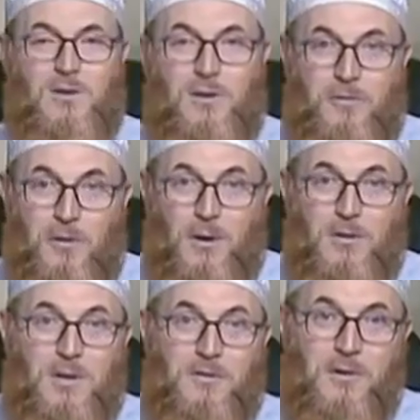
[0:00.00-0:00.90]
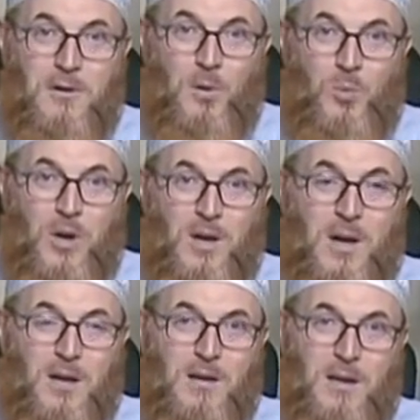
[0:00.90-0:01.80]
You follow the funeral
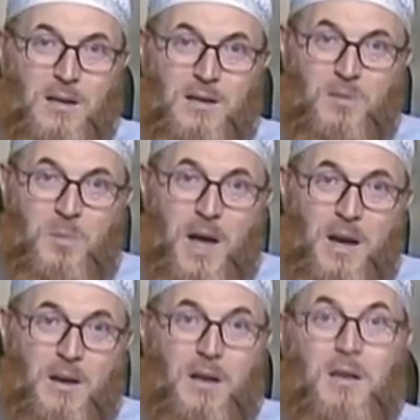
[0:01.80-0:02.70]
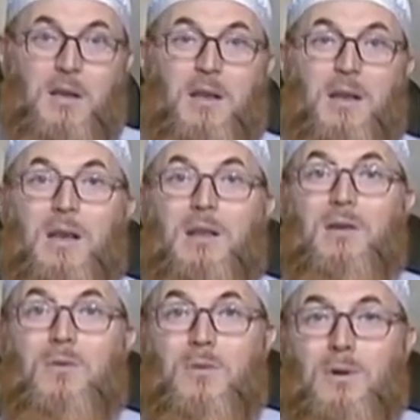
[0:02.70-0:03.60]
prayer until it is buried, you get
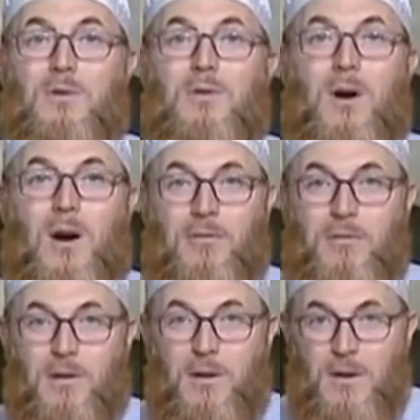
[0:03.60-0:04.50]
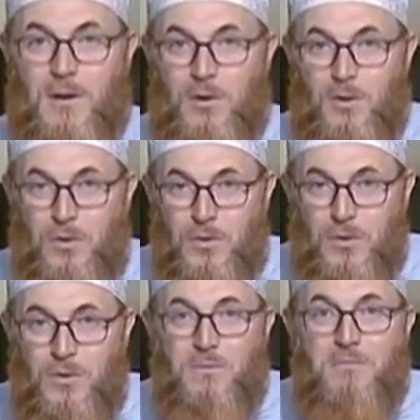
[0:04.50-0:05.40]
the reward of
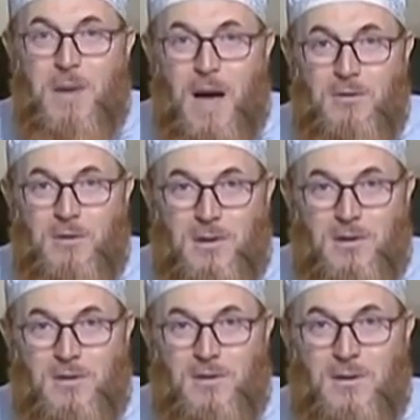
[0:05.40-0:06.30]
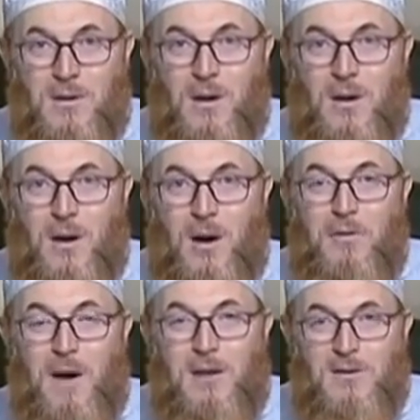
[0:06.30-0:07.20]
two mountains
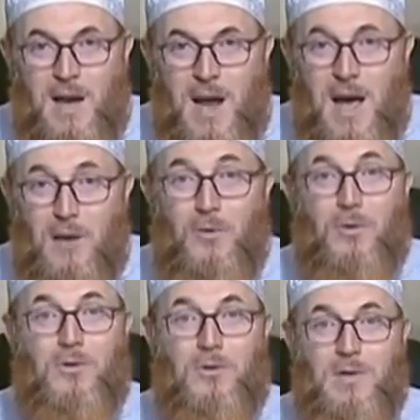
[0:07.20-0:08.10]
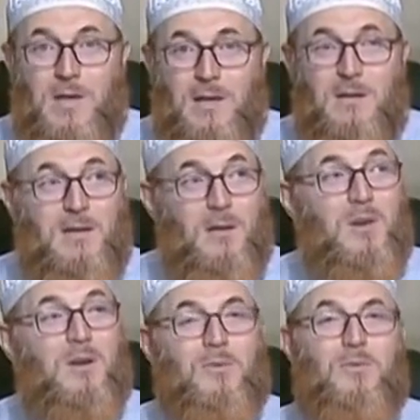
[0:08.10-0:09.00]
of hasanat or good deeds
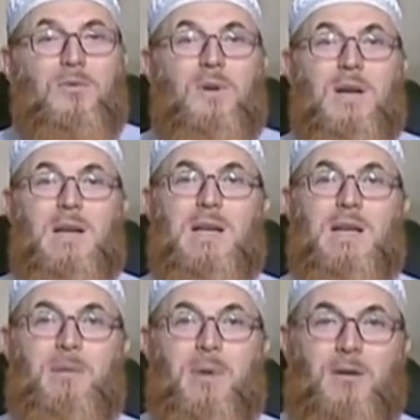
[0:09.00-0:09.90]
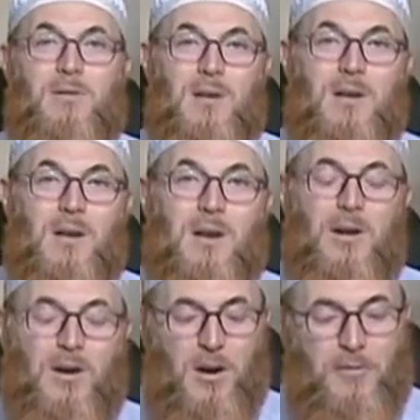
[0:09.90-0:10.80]
similar to the mountain
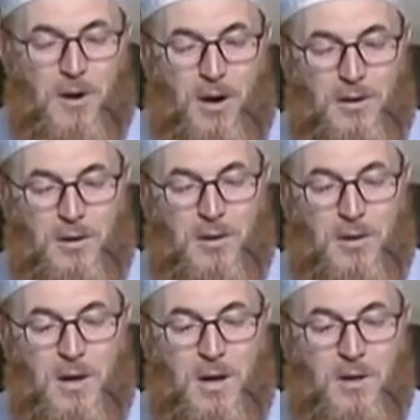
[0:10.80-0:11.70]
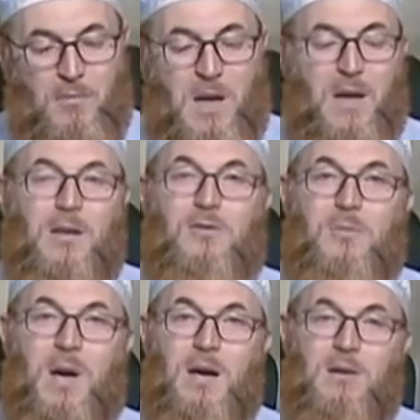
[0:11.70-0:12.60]
of Uhud. May Allah
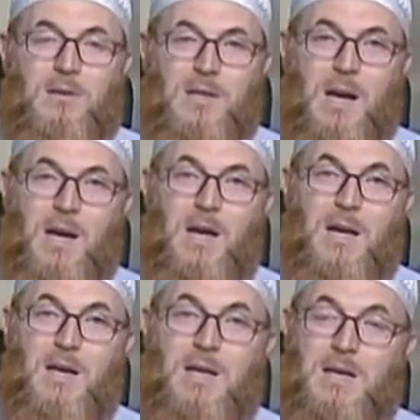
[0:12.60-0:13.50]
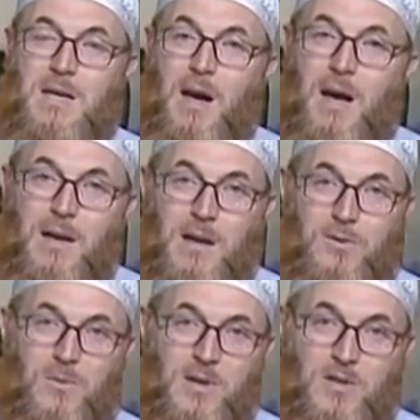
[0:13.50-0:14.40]
subhanahu wa ta'ala guide
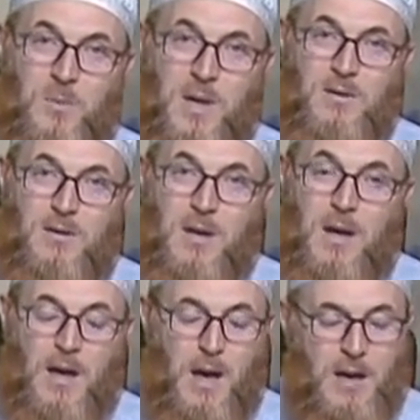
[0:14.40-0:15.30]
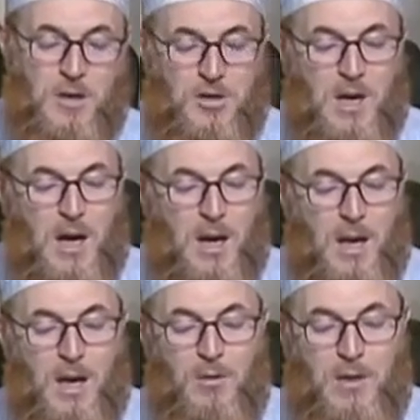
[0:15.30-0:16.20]
us to what is best. And
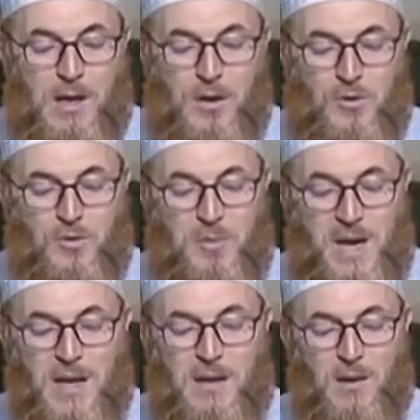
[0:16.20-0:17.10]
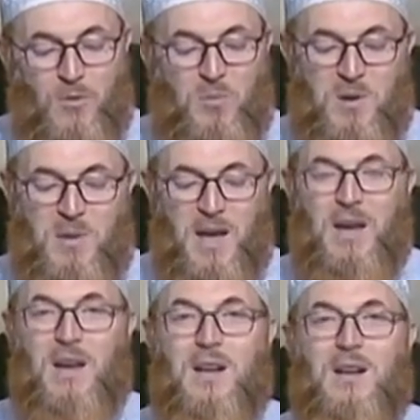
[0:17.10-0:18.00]
inshallah, we'll take a short break, then we'll be
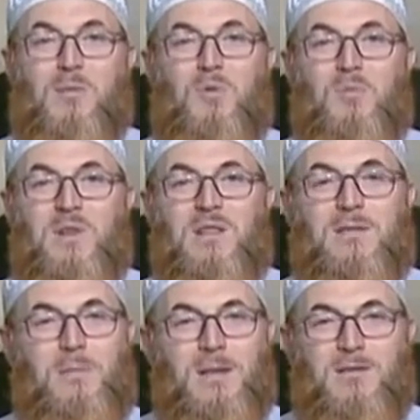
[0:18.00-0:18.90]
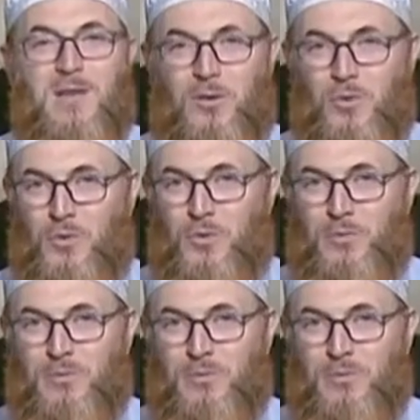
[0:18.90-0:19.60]
back in a couple of minutes. Please stay tuned.